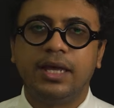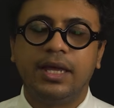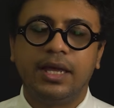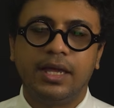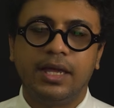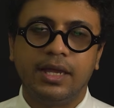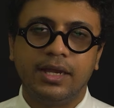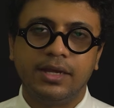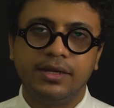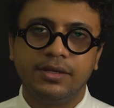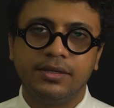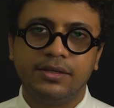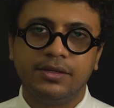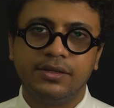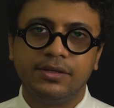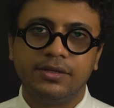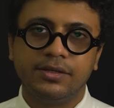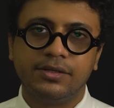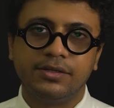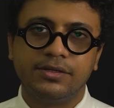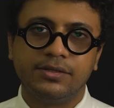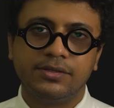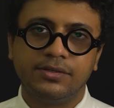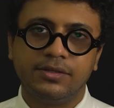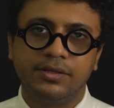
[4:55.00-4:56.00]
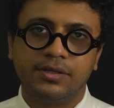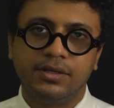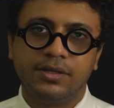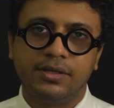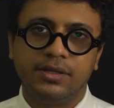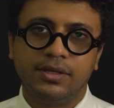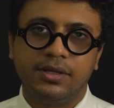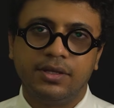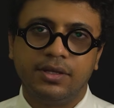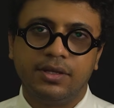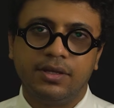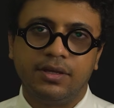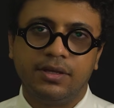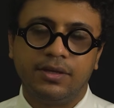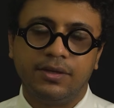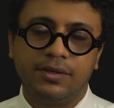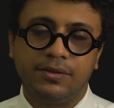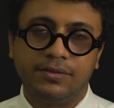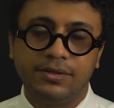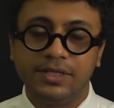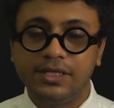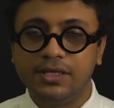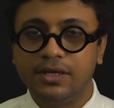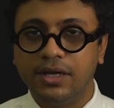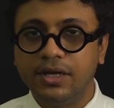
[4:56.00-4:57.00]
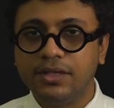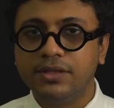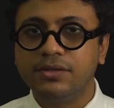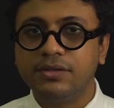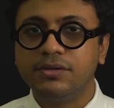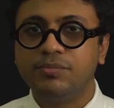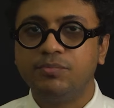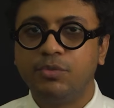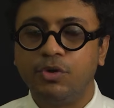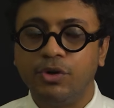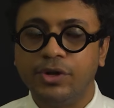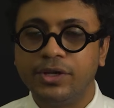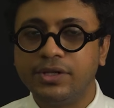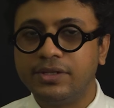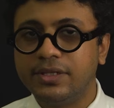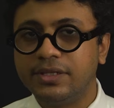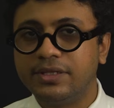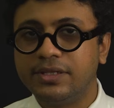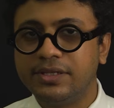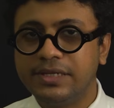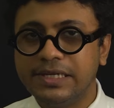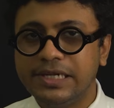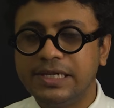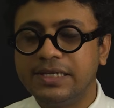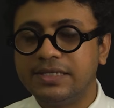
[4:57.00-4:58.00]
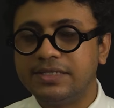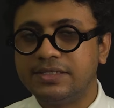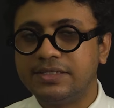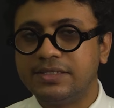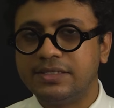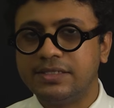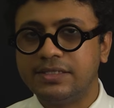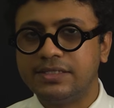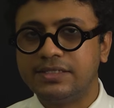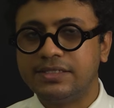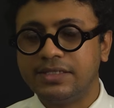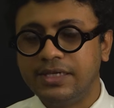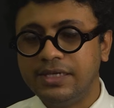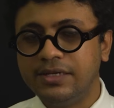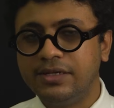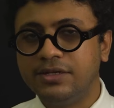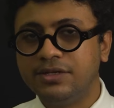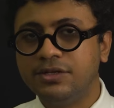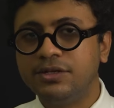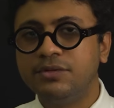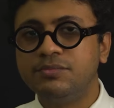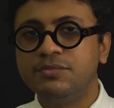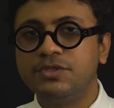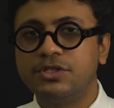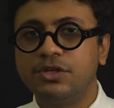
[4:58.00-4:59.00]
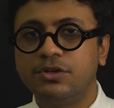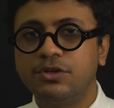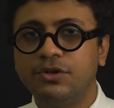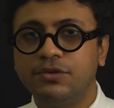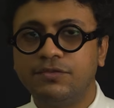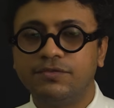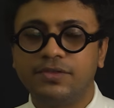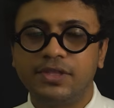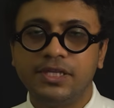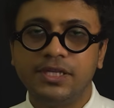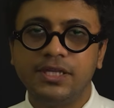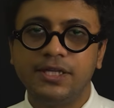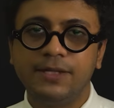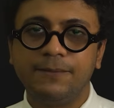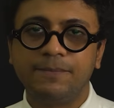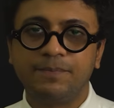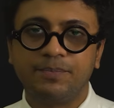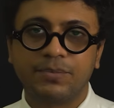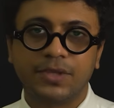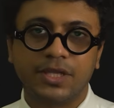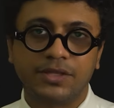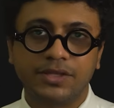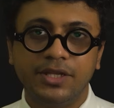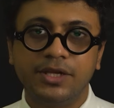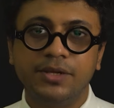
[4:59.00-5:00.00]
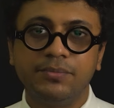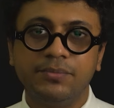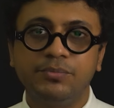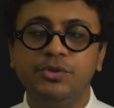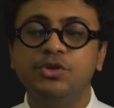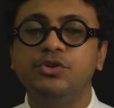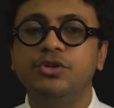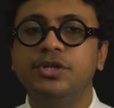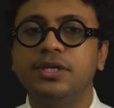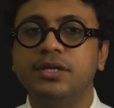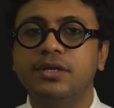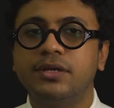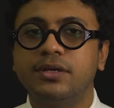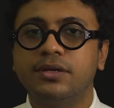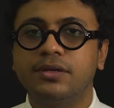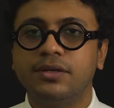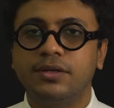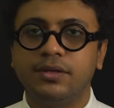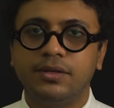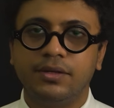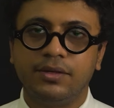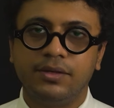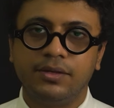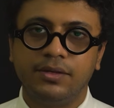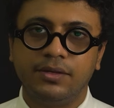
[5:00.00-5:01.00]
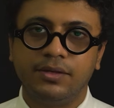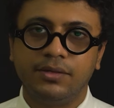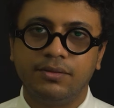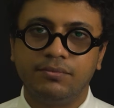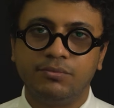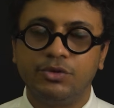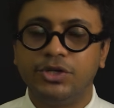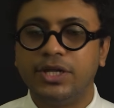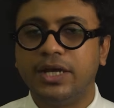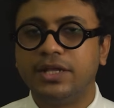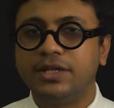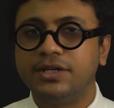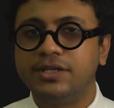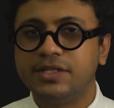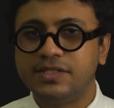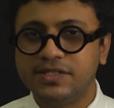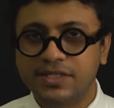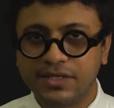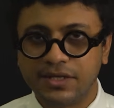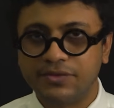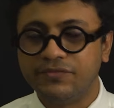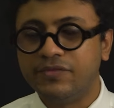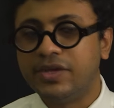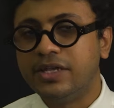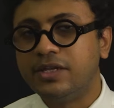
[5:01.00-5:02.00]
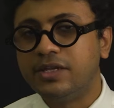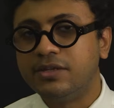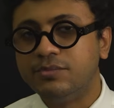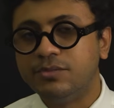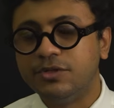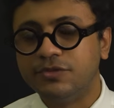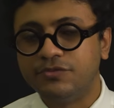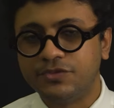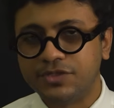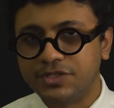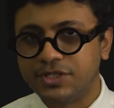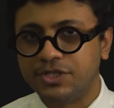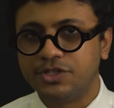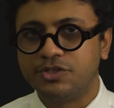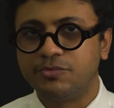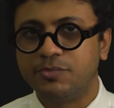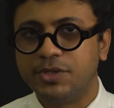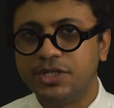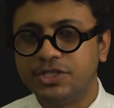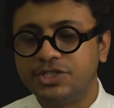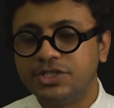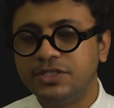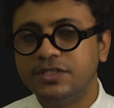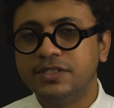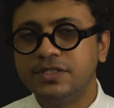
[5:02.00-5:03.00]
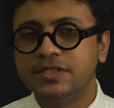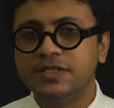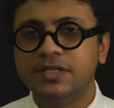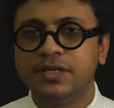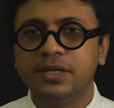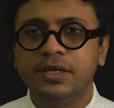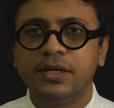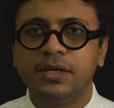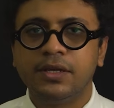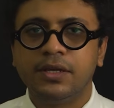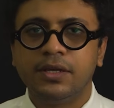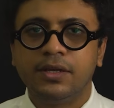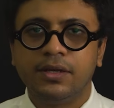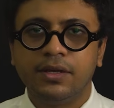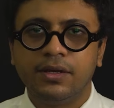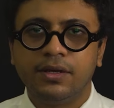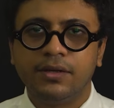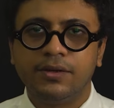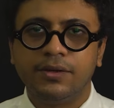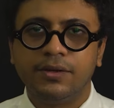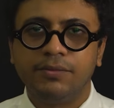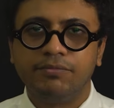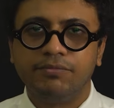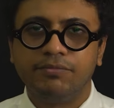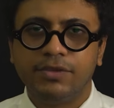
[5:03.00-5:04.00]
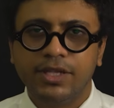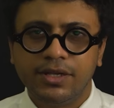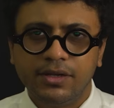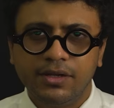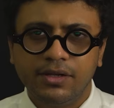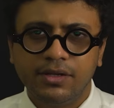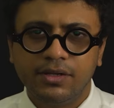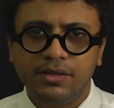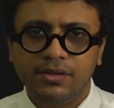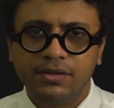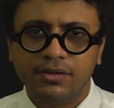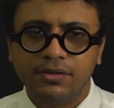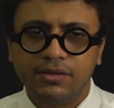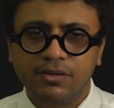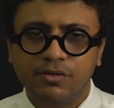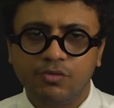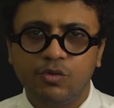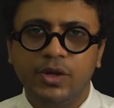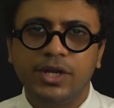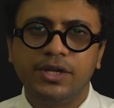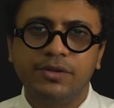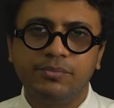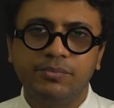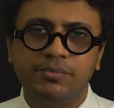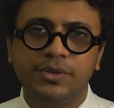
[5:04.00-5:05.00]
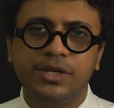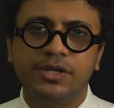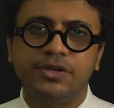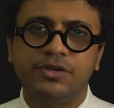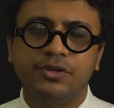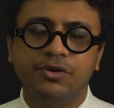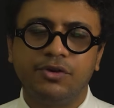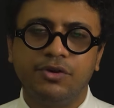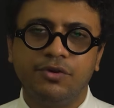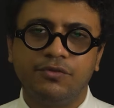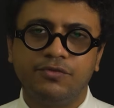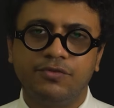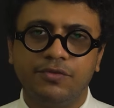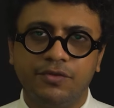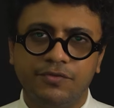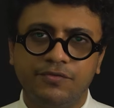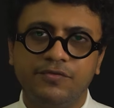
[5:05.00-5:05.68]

And the other point that they raise is in terms of the therapeutic modalities that are available for such patients, there are quite a bit of